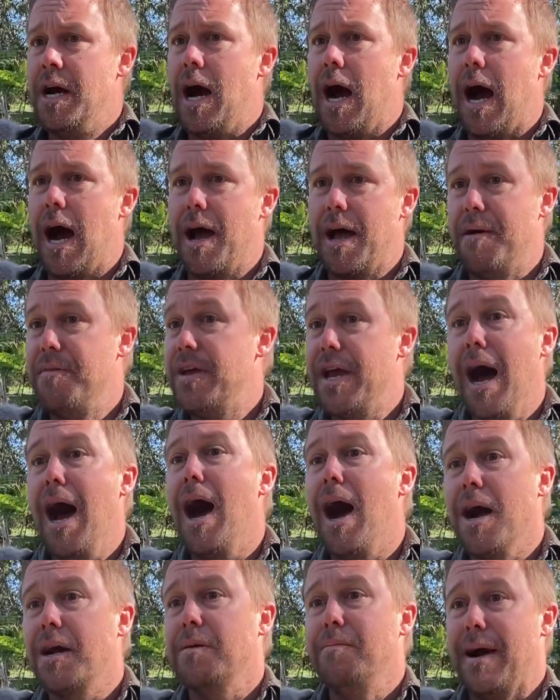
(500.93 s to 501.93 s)
And the
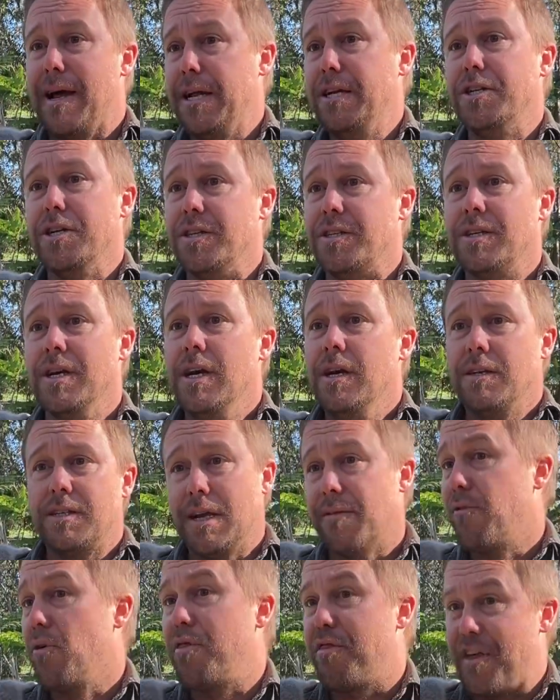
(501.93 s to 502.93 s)
Ark manages
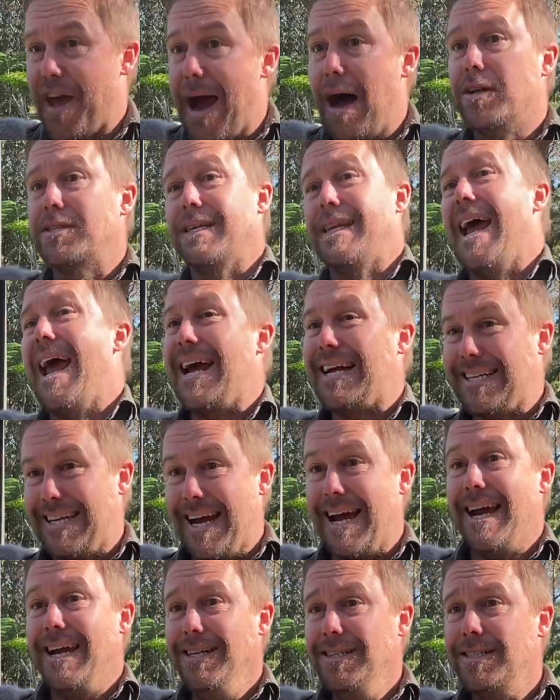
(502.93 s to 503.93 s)
several thousand
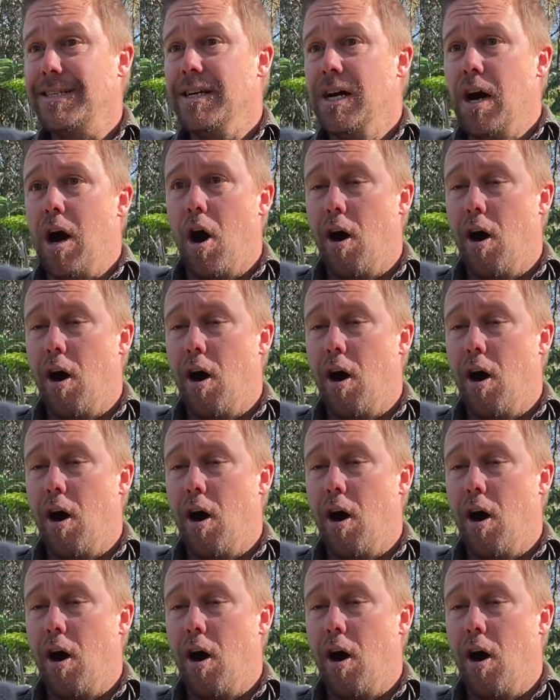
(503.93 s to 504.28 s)
hectares